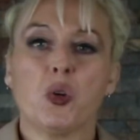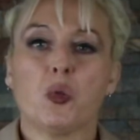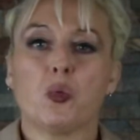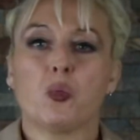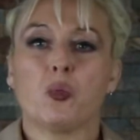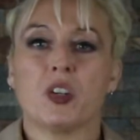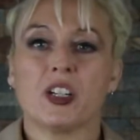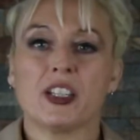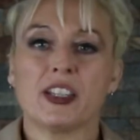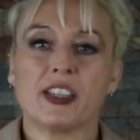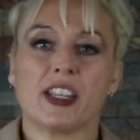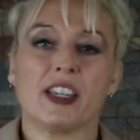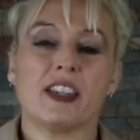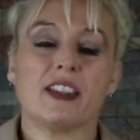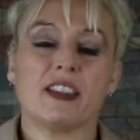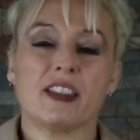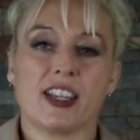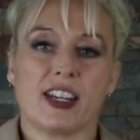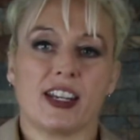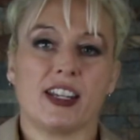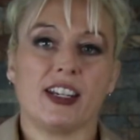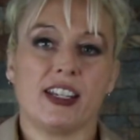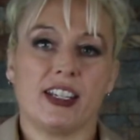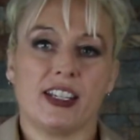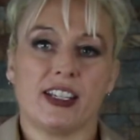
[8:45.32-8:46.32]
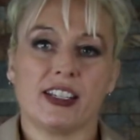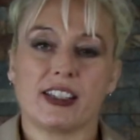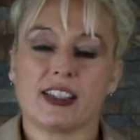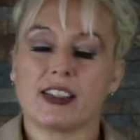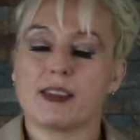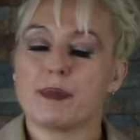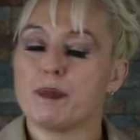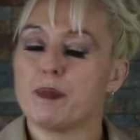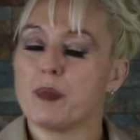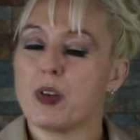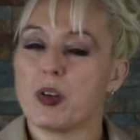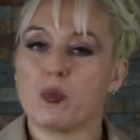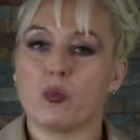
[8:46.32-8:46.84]
One thing that is
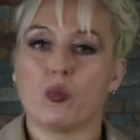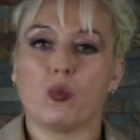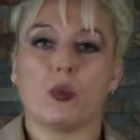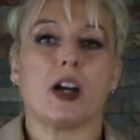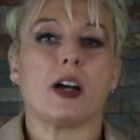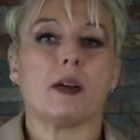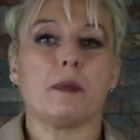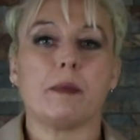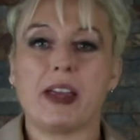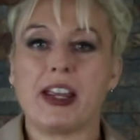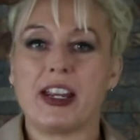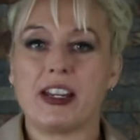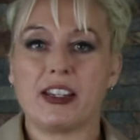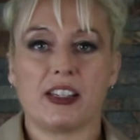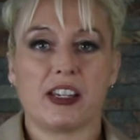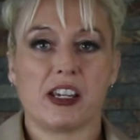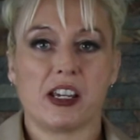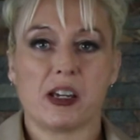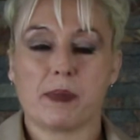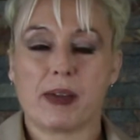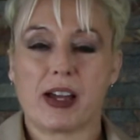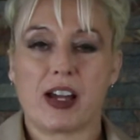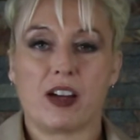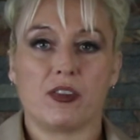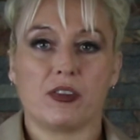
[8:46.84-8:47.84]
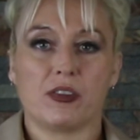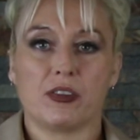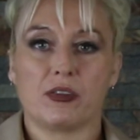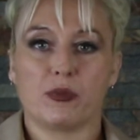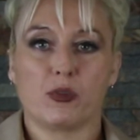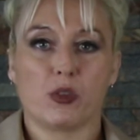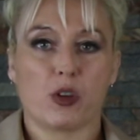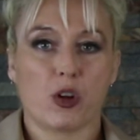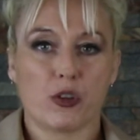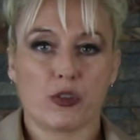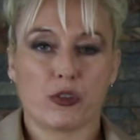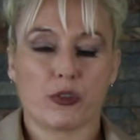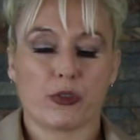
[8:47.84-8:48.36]
amazing about
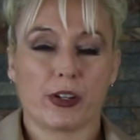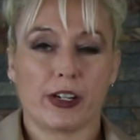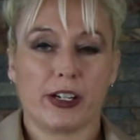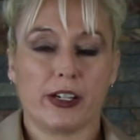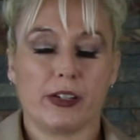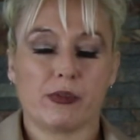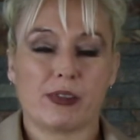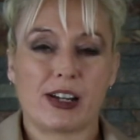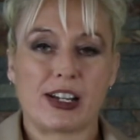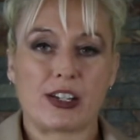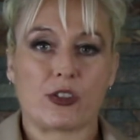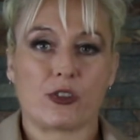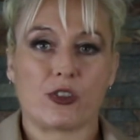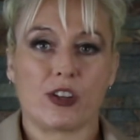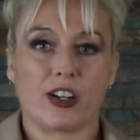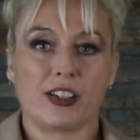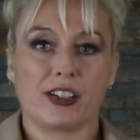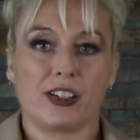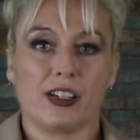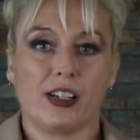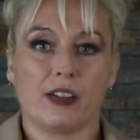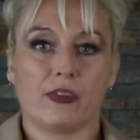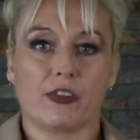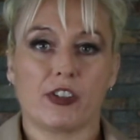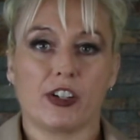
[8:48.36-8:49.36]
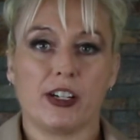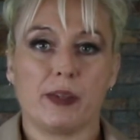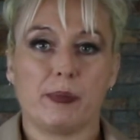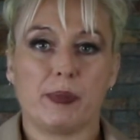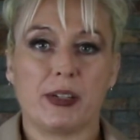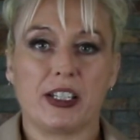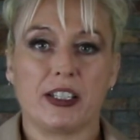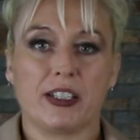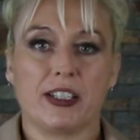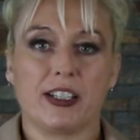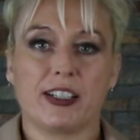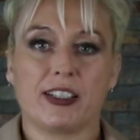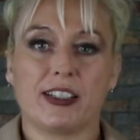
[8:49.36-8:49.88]
grocery and restaurant delivery
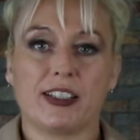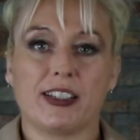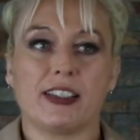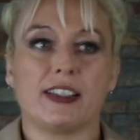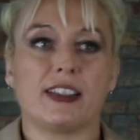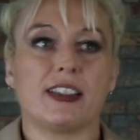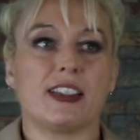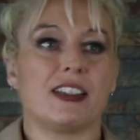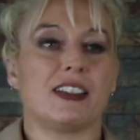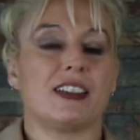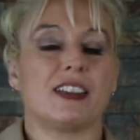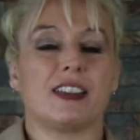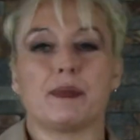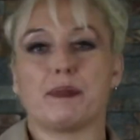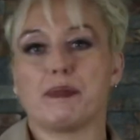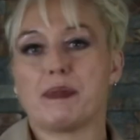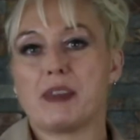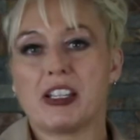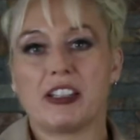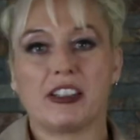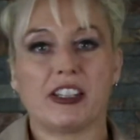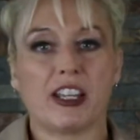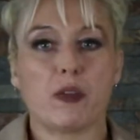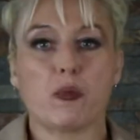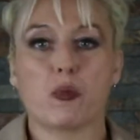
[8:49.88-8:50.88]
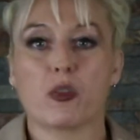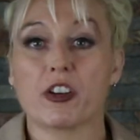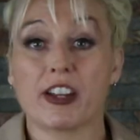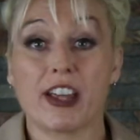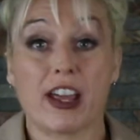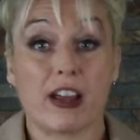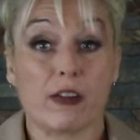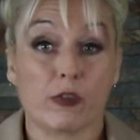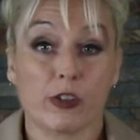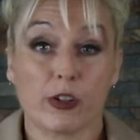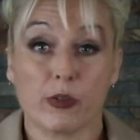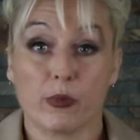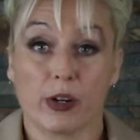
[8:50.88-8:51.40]
businesses is that they work
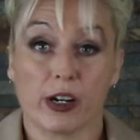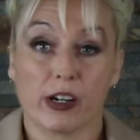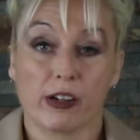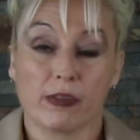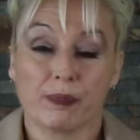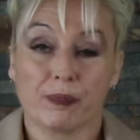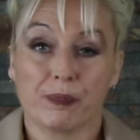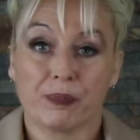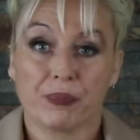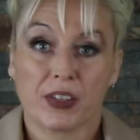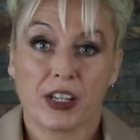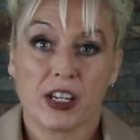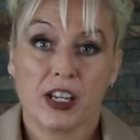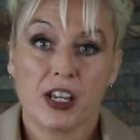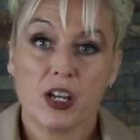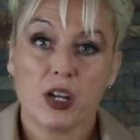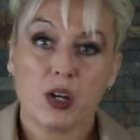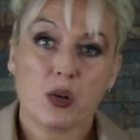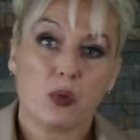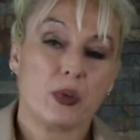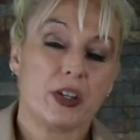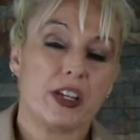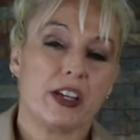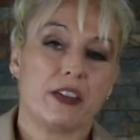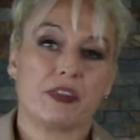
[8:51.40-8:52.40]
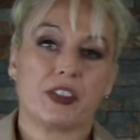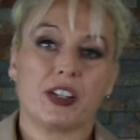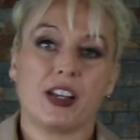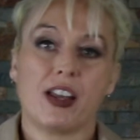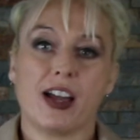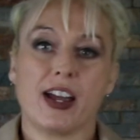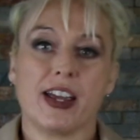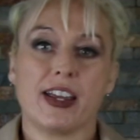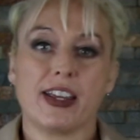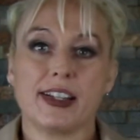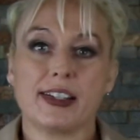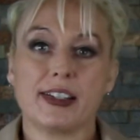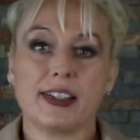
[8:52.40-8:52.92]
everywhere. We have
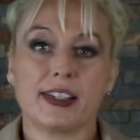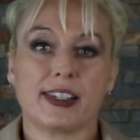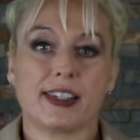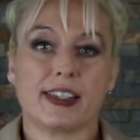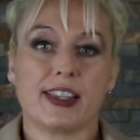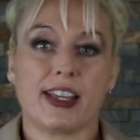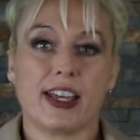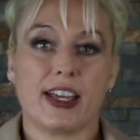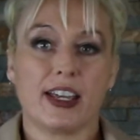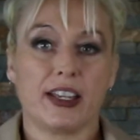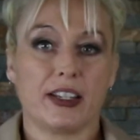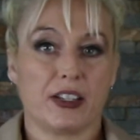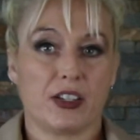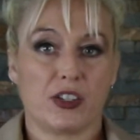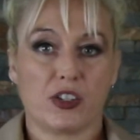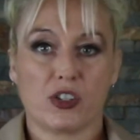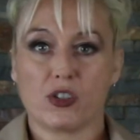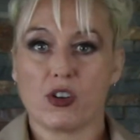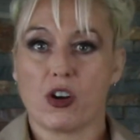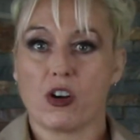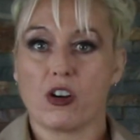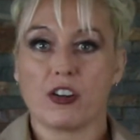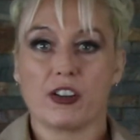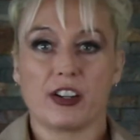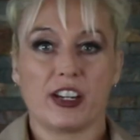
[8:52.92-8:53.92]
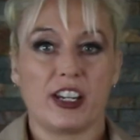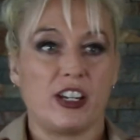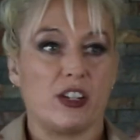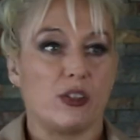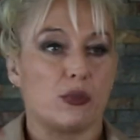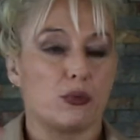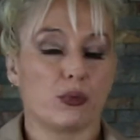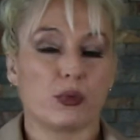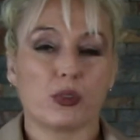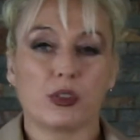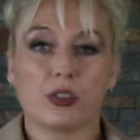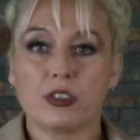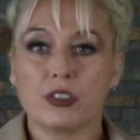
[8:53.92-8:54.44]
clients that start in
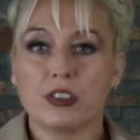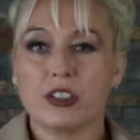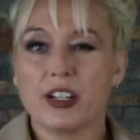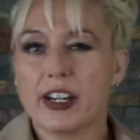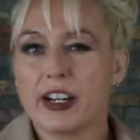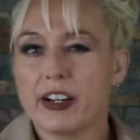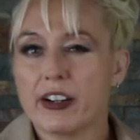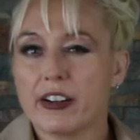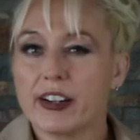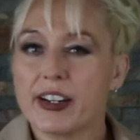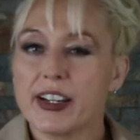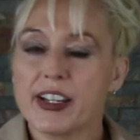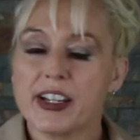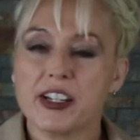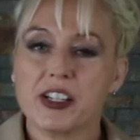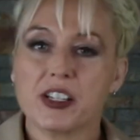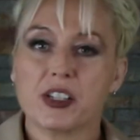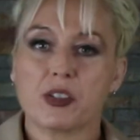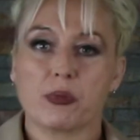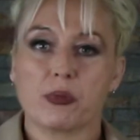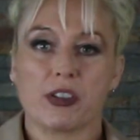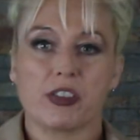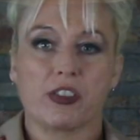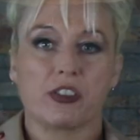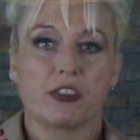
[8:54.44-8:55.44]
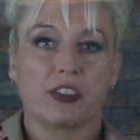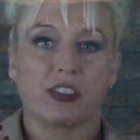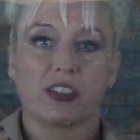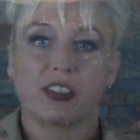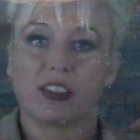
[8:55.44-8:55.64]
rural areas where there's a